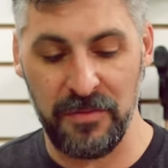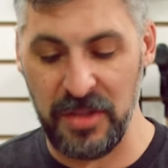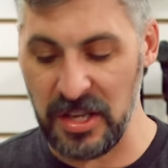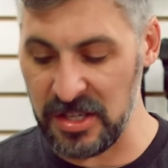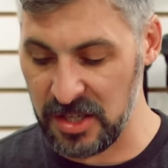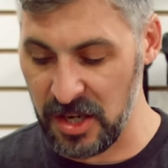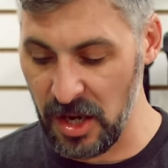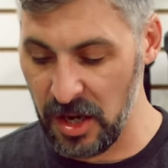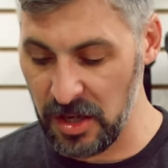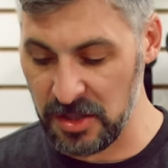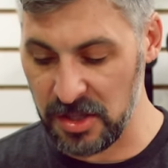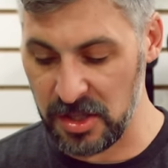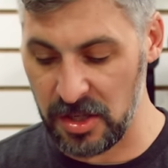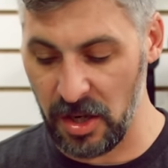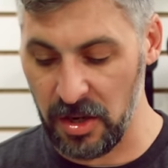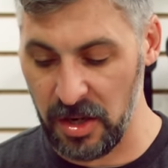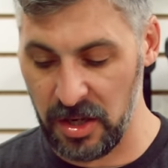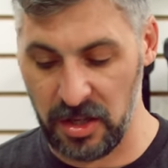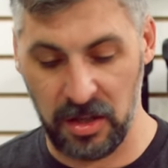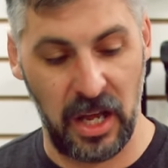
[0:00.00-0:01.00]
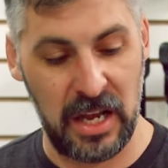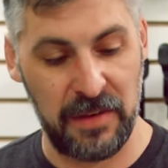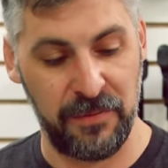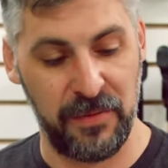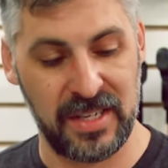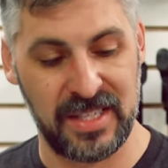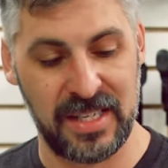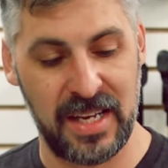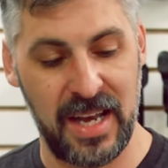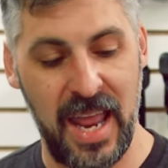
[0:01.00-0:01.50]
of this gun started
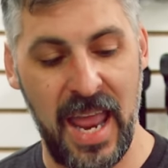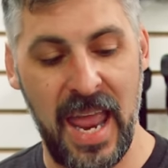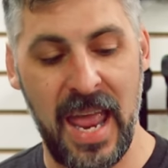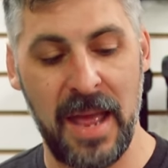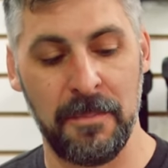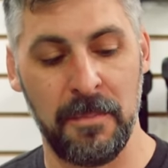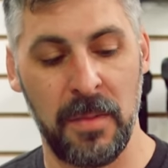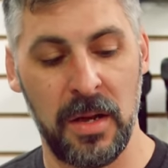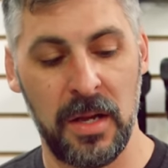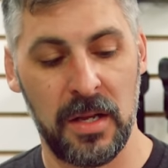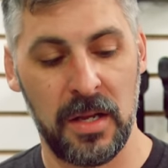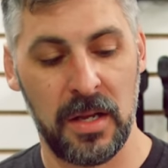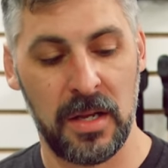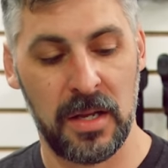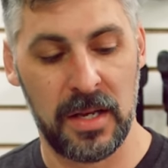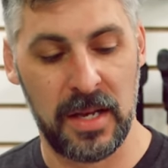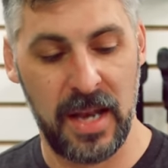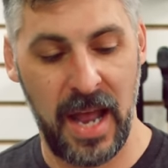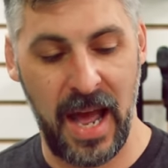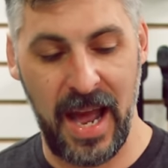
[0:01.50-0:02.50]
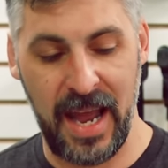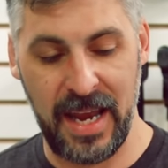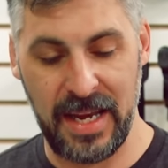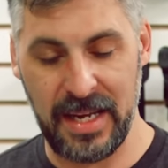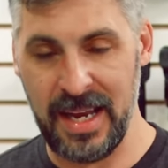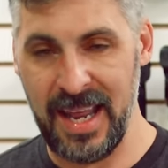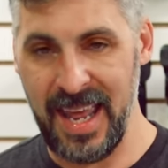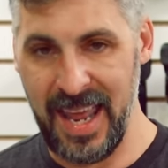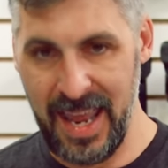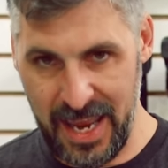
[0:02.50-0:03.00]
life as an
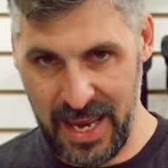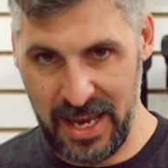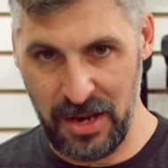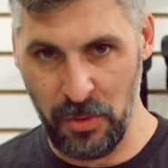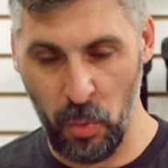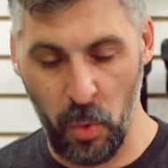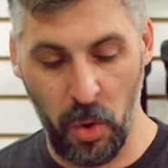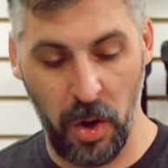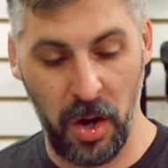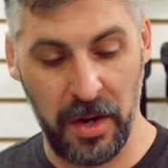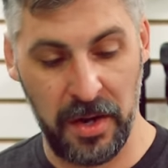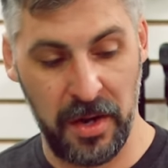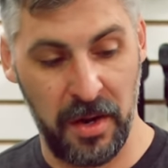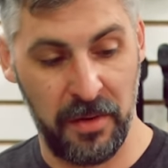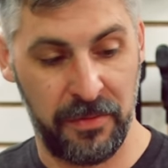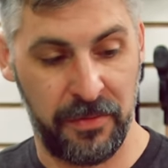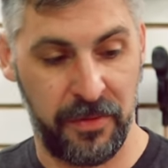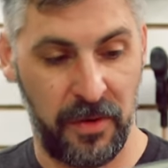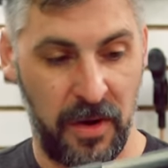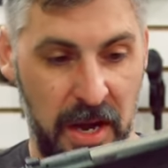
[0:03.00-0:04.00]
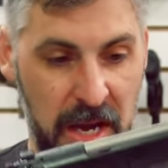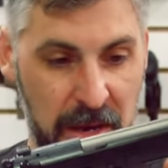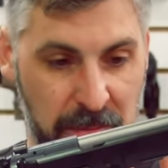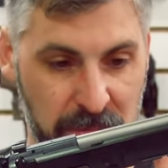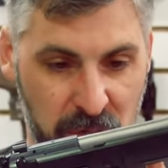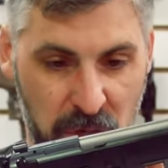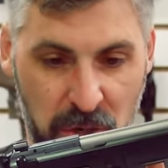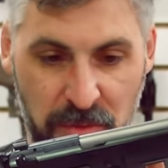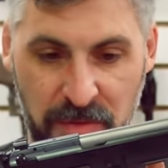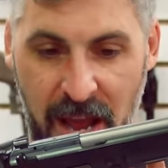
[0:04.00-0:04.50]
M9A1
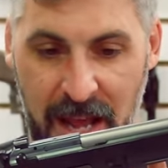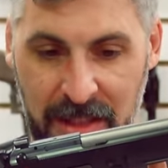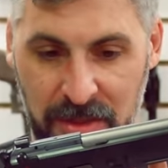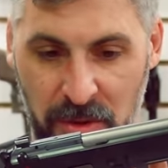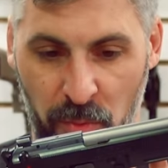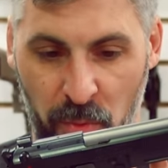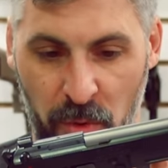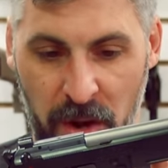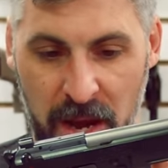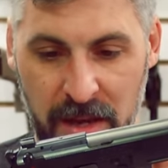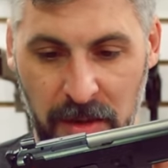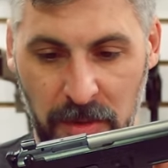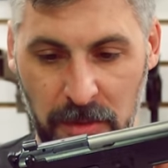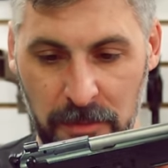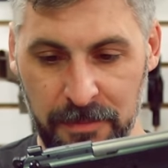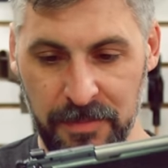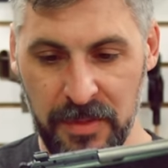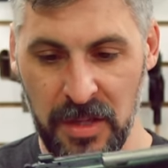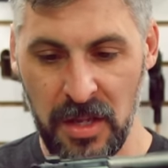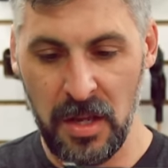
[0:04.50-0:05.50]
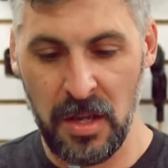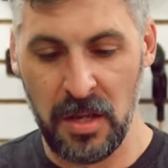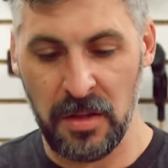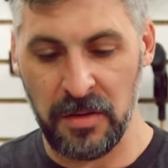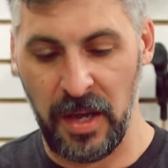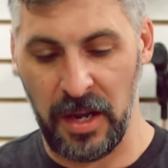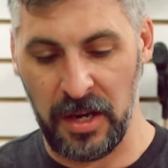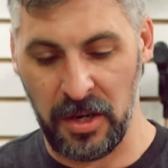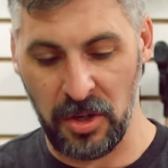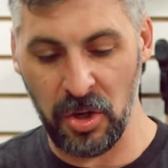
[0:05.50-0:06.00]
frame. So you've got the rail,
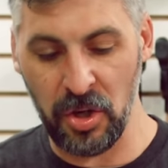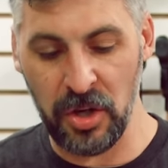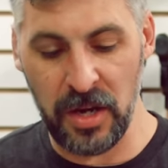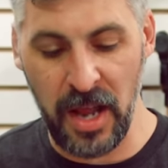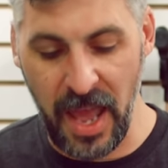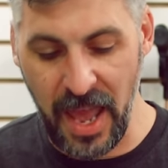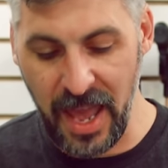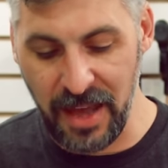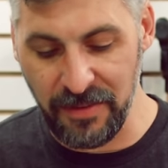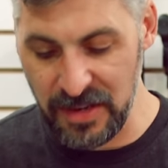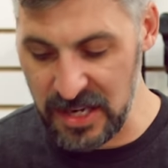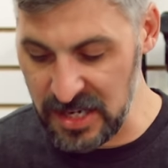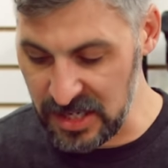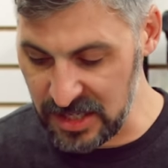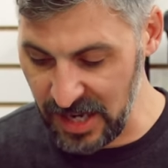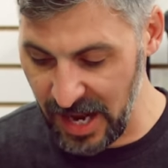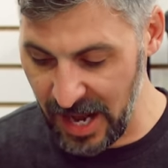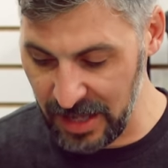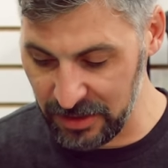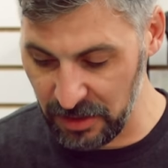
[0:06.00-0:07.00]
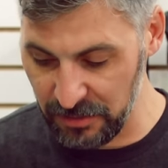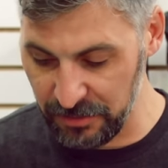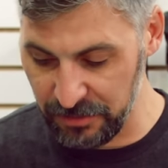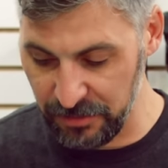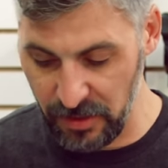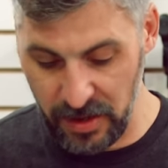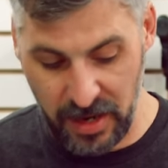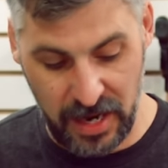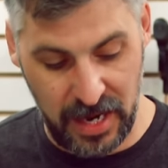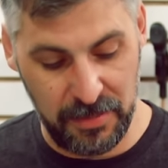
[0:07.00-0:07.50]
you've got a good heavy solid
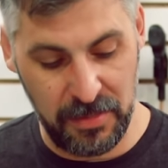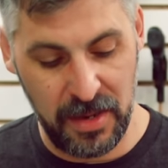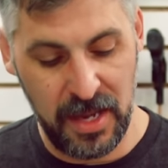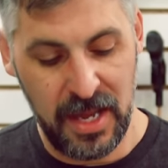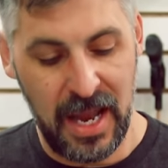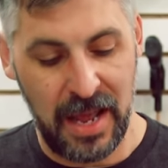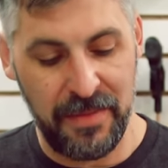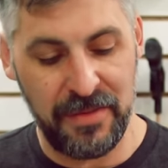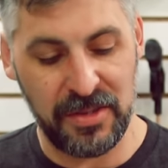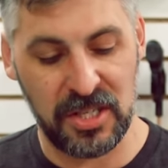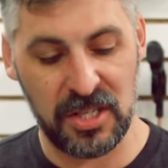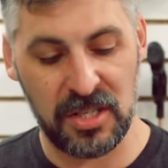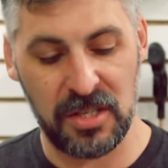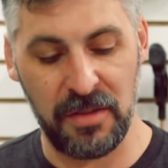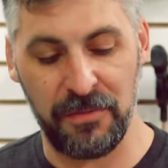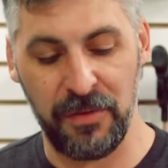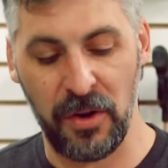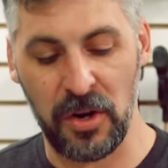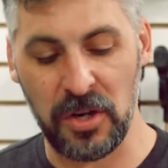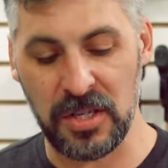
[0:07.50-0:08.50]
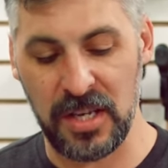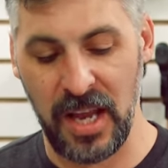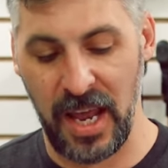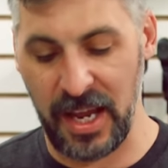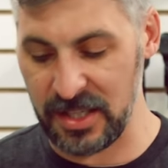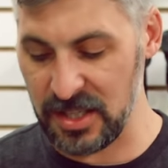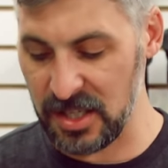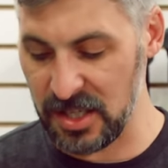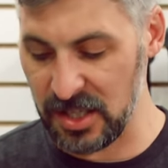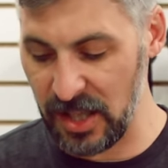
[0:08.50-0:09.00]
frame, and this is the
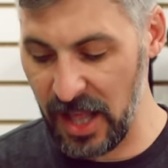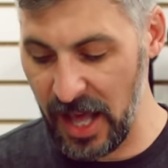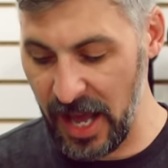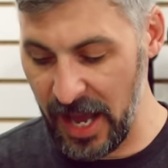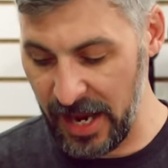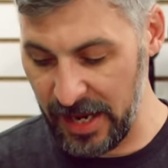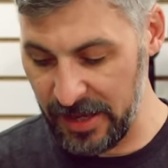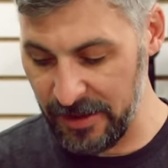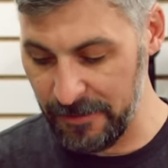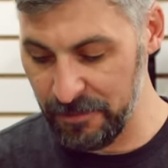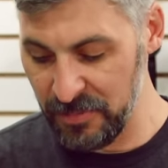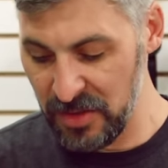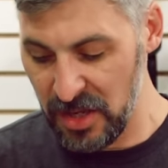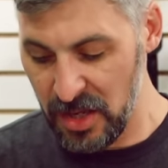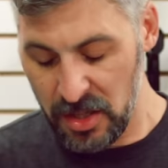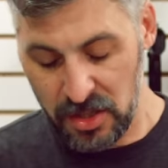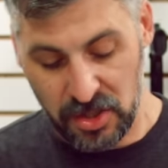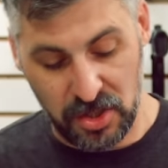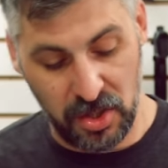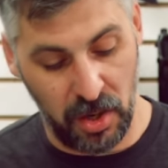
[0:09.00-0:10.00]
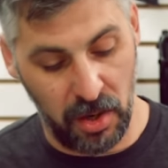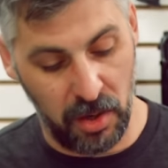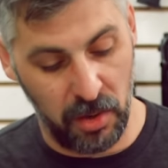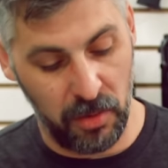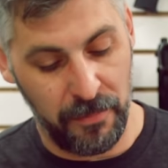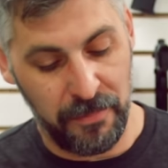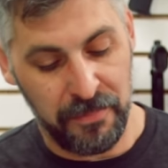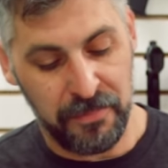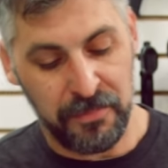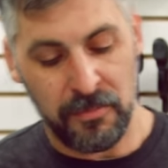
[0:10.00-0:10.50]
Vertex slide.
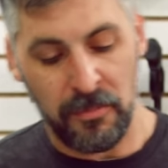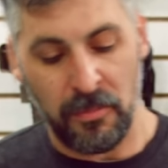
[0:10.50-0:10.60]
So